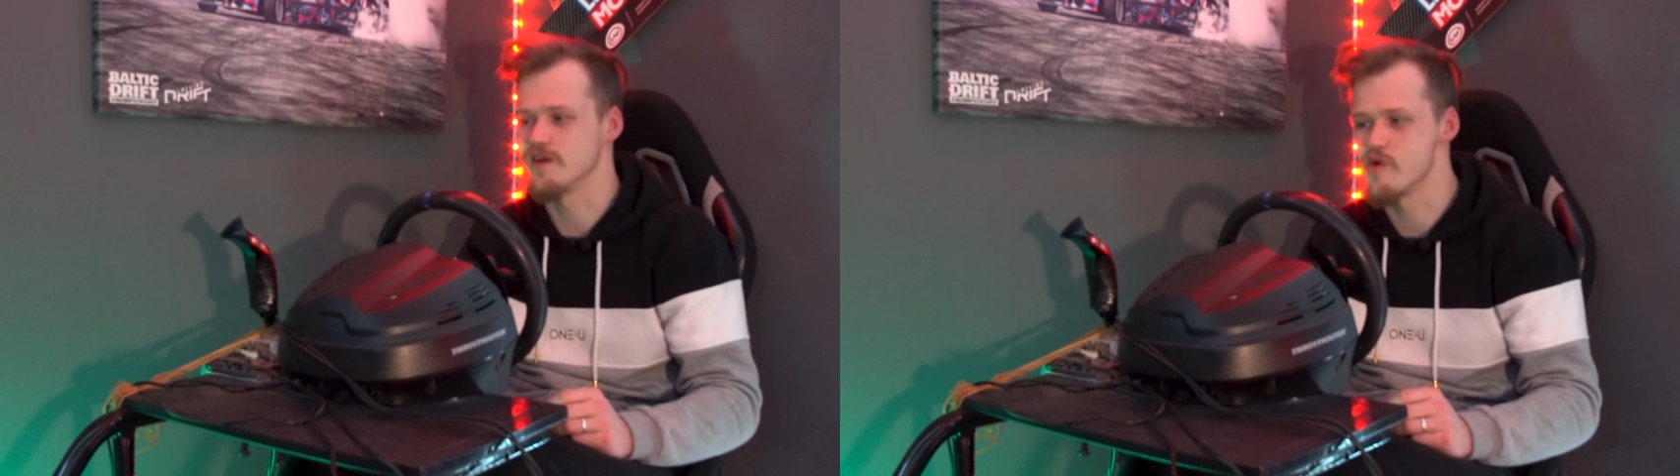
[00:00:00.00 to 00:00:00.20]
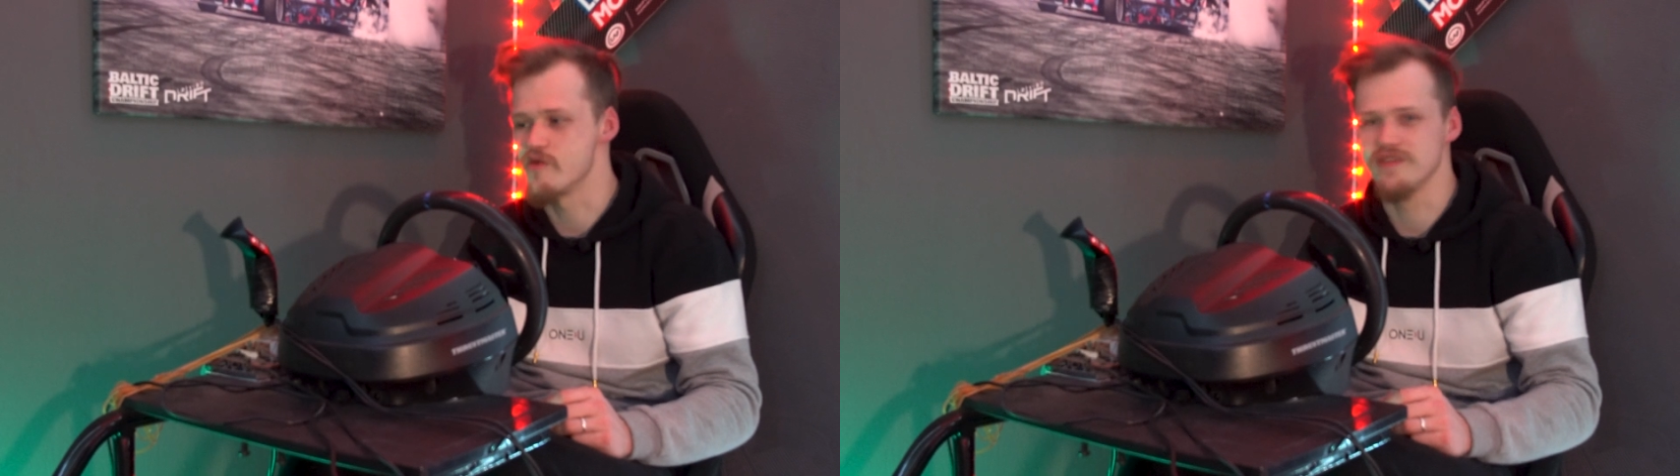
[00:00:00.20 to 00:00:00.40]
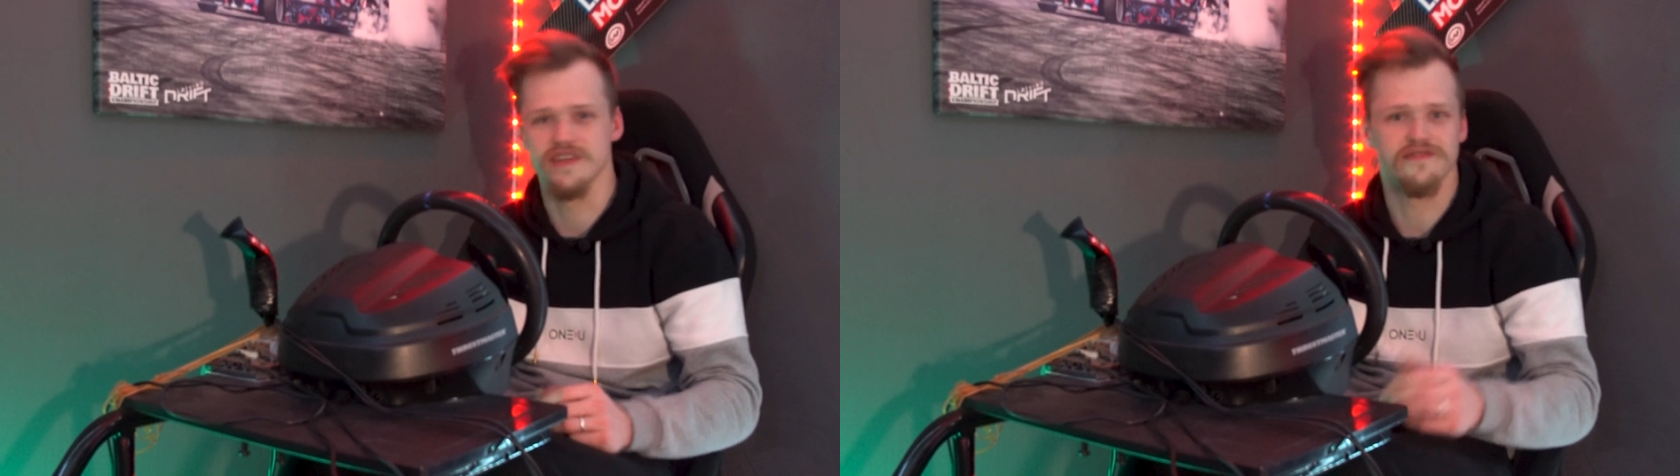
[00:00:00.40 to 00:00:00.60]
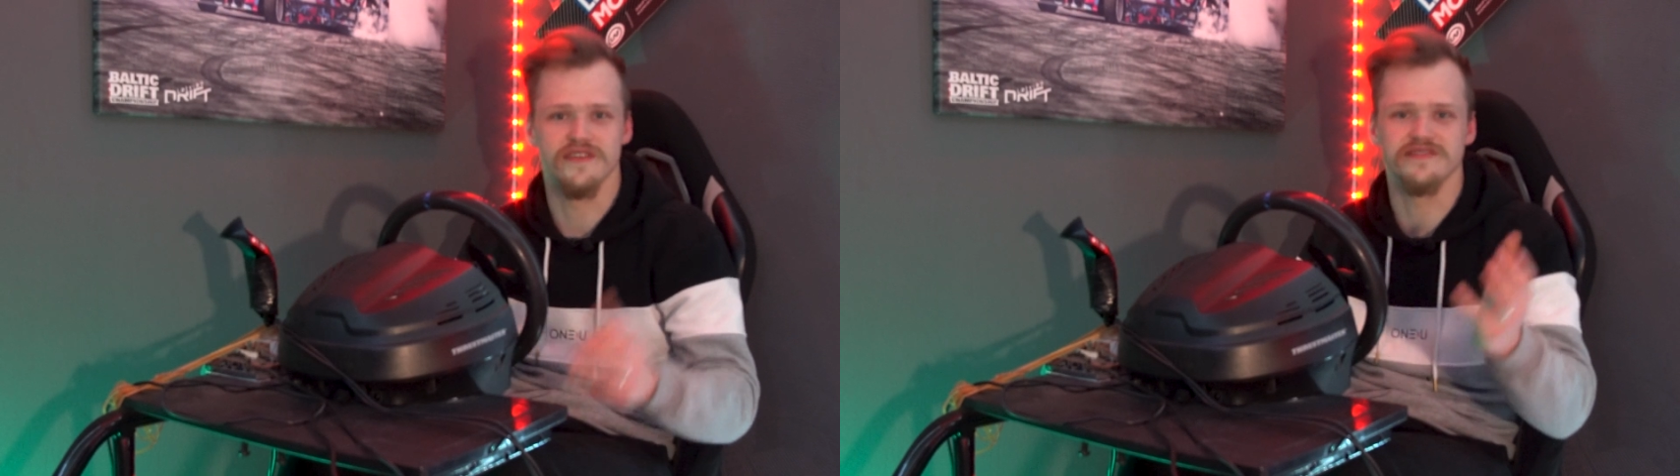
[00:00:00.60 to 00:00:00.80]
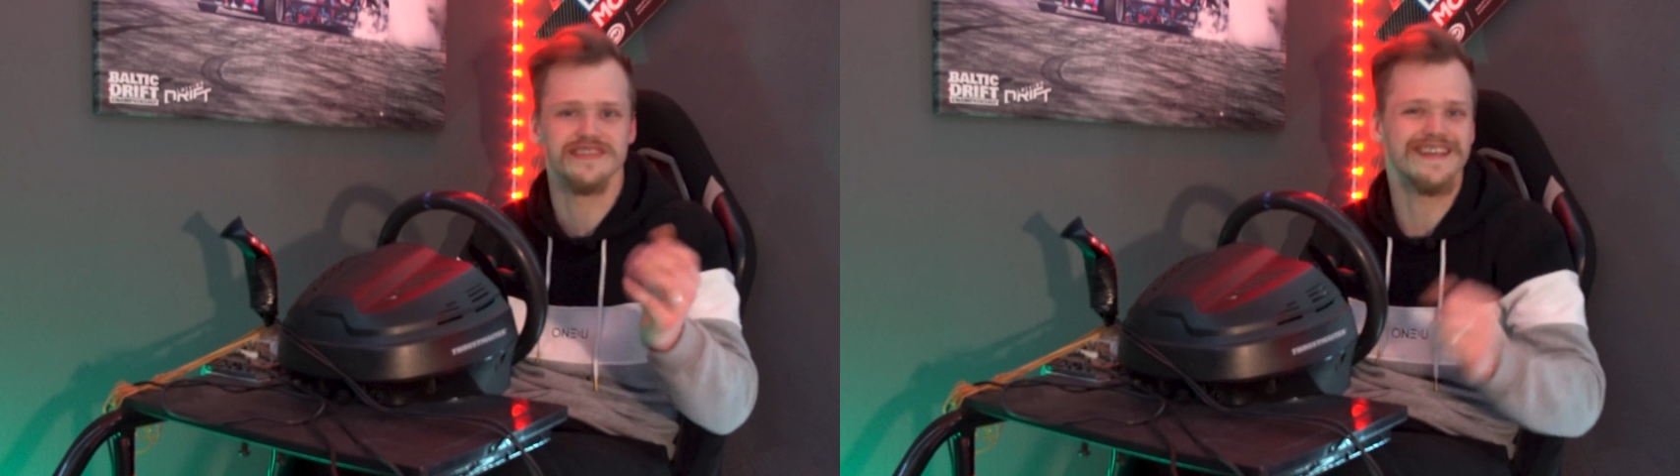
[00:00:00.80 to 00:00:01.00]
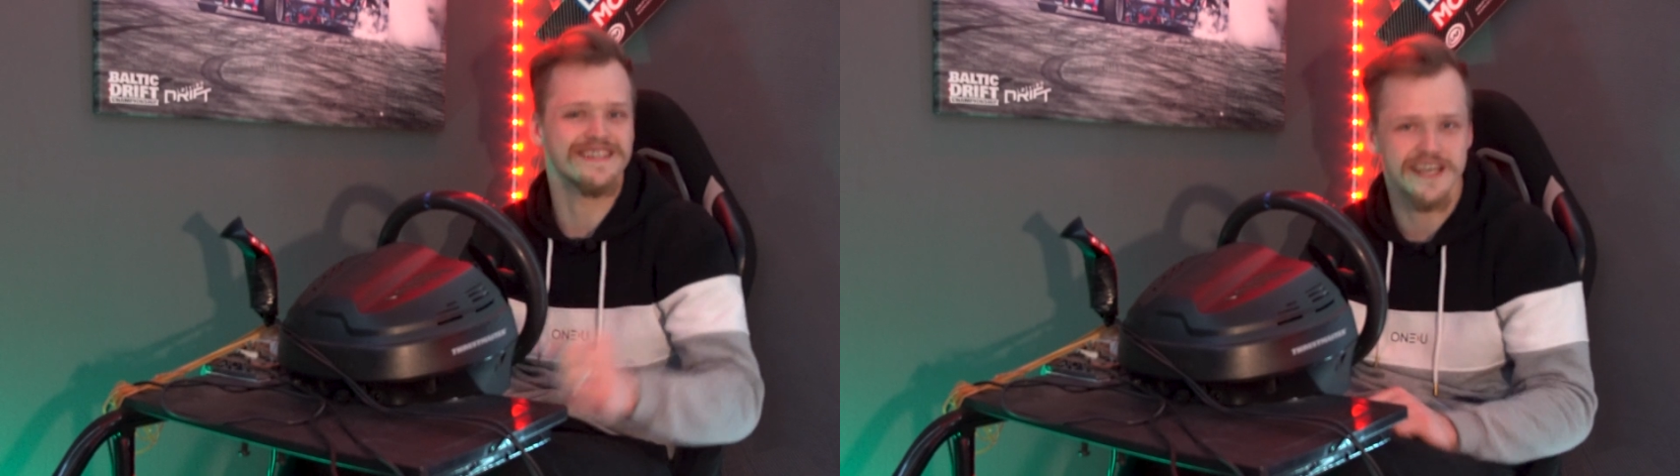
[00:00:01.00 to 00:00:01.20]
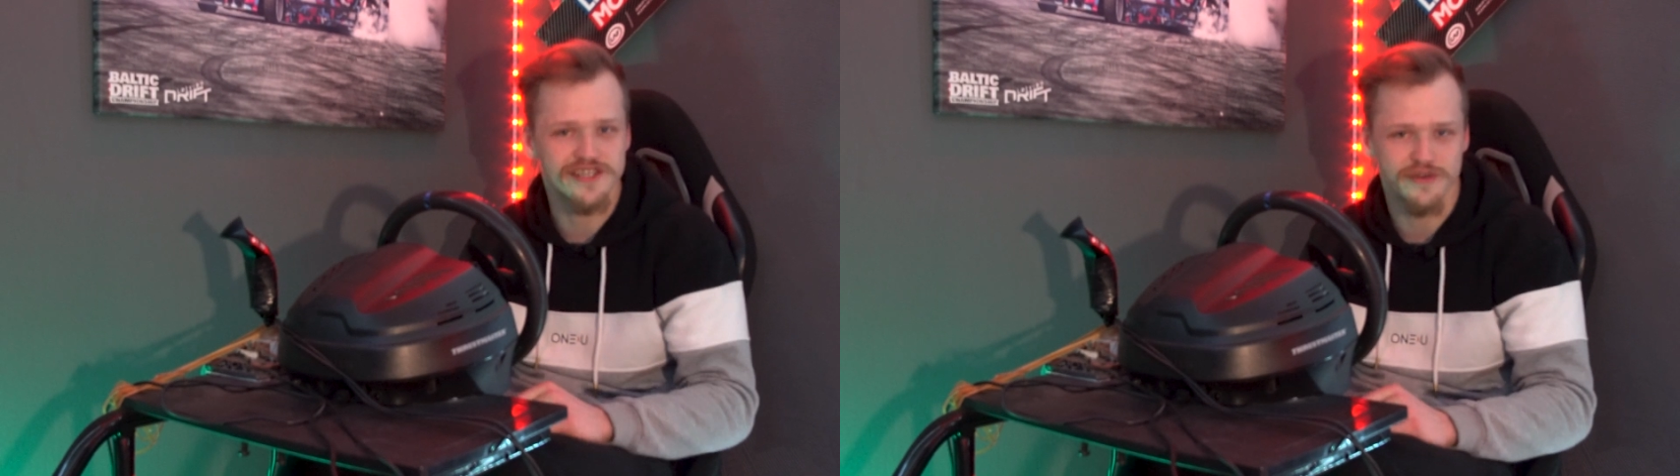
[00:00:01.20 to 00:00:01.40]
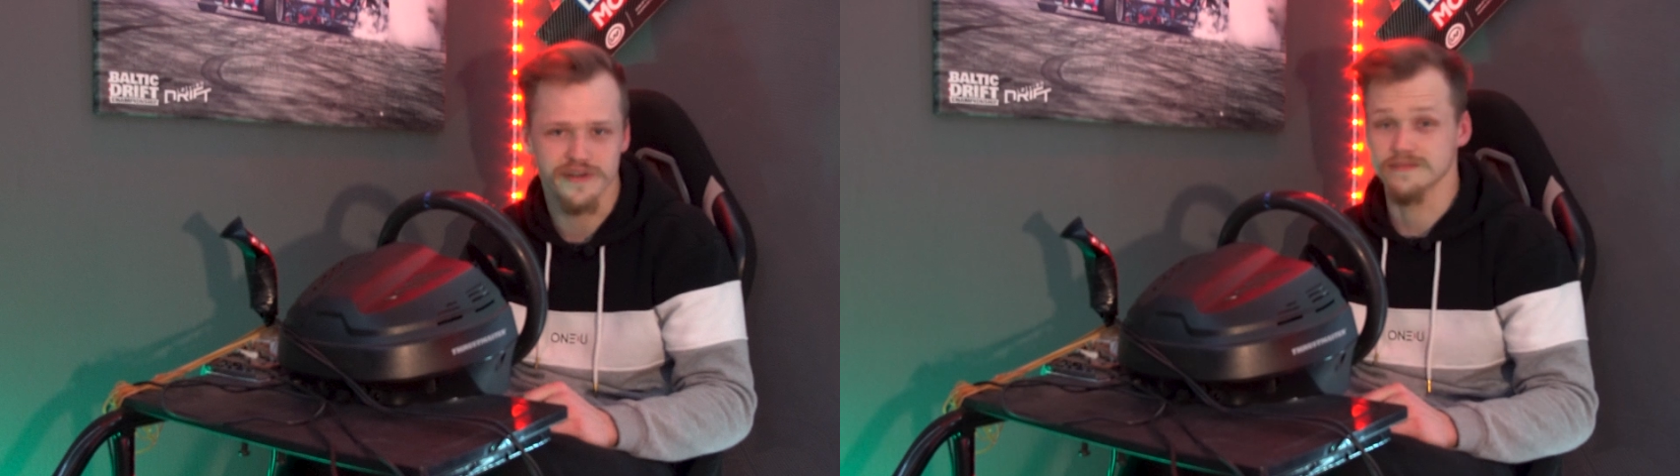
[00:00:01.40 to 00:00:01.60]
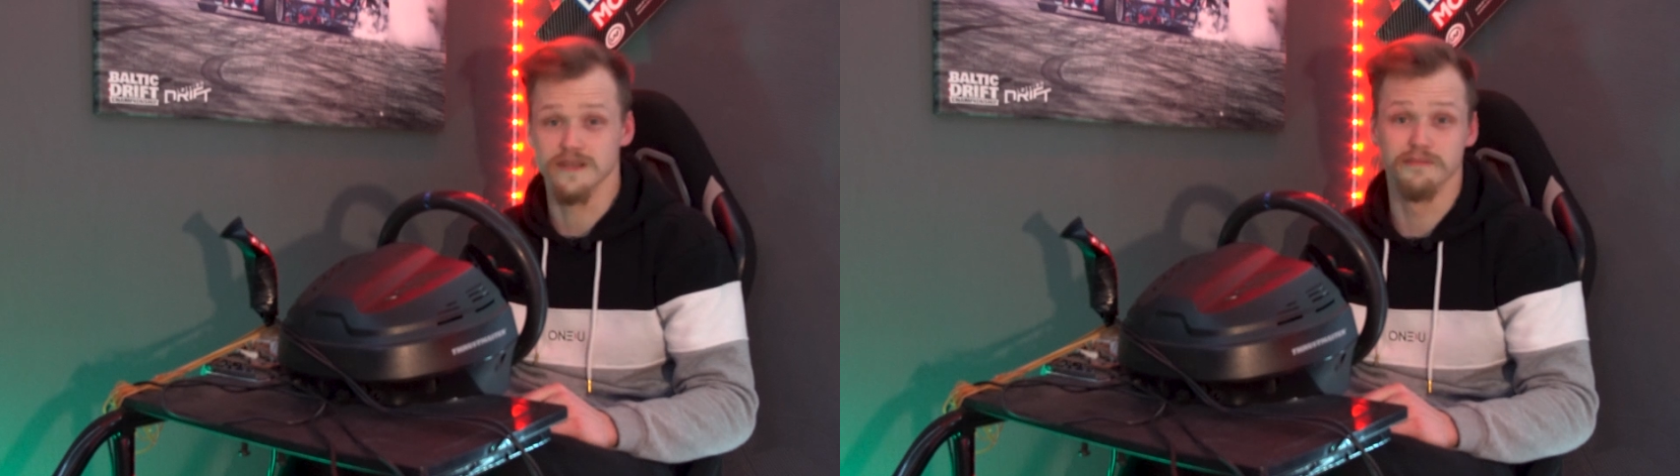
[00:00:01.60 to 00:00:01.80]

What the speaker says: somewhere in the 15th century.